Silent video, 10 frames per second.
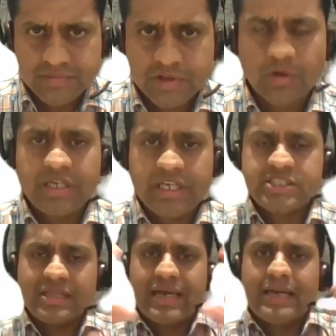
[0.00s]
So
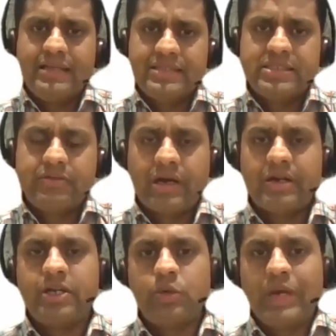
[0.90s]
each slide is
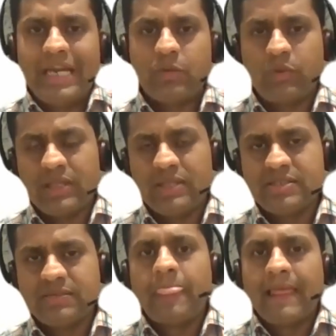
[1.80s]
divided into eight
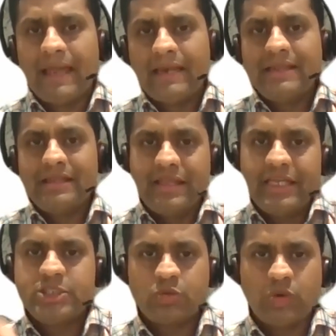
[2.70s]
wells and in
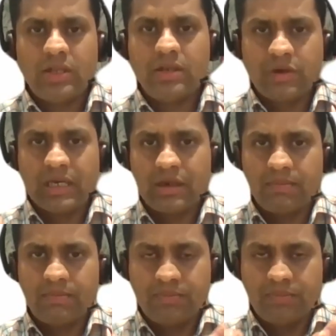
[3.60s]
each well, you
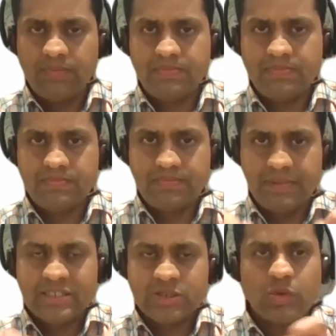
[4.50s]
can
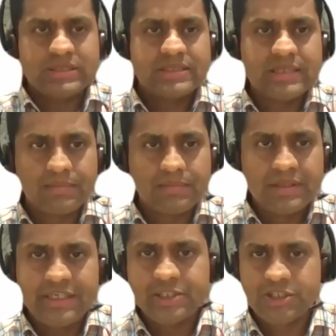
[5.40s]
place one sample
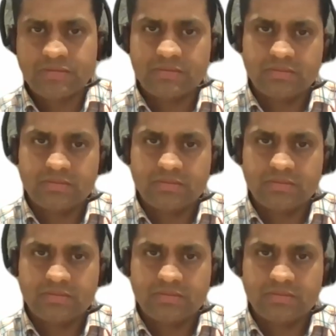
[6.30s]
each.